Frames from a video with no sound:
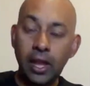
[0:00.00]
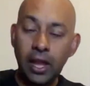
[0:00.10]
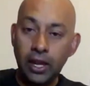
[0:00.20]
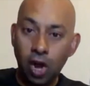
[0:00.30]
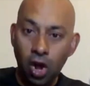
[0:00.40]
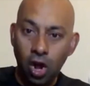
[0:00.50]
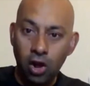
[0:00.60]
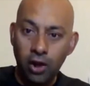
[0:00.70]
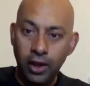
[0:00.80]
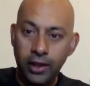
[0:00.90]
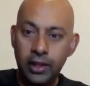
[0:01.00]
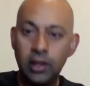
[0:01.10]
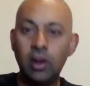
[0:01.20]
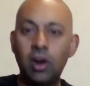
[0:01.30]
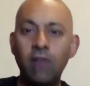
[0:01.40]
and high,
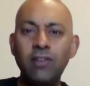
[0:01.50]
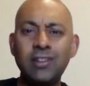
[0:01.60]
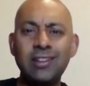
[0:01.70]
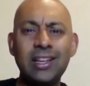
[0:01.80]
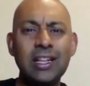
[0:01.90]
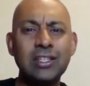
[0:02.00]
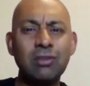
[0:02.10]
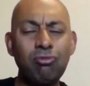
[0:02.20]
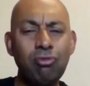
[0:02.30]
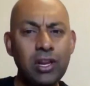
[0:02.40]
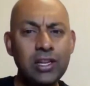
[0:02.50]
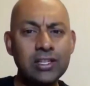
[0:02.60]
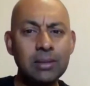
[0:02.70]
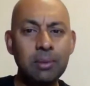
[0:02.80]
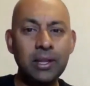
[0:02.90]
obviously it's a
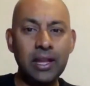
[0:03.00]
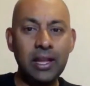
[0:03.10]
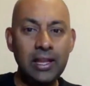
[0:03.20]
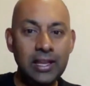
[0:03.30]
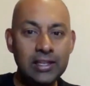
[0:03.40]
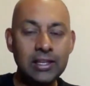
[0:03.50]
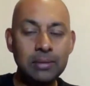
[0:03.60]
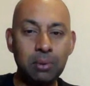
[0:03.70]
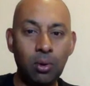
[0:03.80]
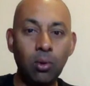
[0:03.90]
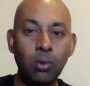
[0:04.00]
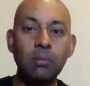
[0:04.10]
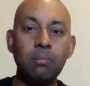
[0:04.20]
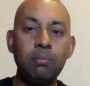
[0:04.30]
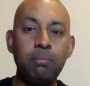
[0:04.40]
reasonably easy
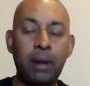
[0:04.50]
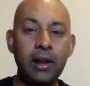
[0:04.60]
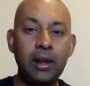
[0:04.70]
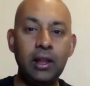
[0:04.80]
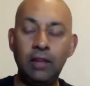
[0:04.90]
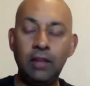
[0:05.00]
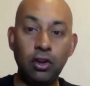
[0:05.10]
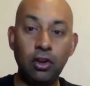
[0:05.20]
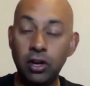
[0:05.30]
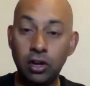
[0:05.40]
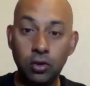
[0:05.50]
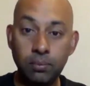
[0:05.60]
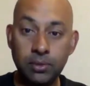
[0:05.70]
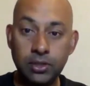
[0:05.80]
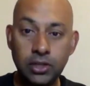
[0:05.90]
ball, but if you're not in a
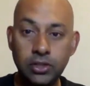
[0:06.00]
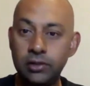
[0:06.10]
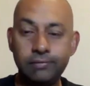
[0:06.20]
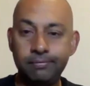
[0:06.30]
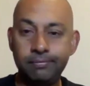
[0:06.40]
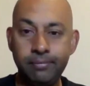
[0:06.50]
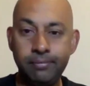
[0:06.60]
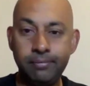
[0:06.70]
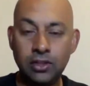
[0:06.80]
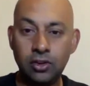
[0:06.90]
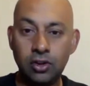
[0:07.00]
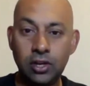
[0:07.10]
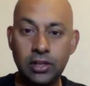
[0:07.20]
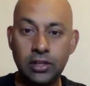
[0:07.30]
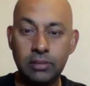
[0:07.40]
good position, then it's not
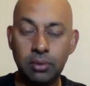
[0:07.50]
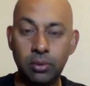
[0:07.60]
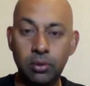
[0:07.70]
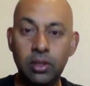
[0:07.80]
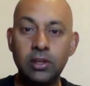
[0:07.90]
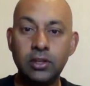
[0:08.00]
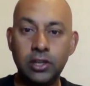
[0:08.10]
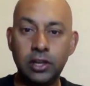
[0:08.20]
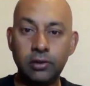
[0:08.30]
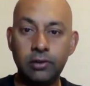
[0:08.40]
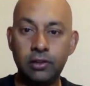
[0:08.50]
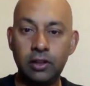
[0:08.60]
an easy ball. So